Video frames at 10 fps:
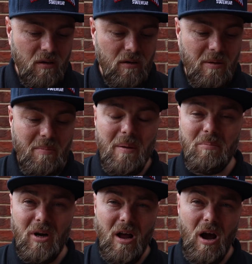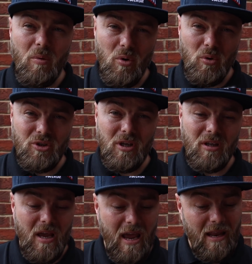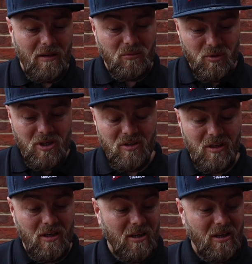remember how was it and rinse it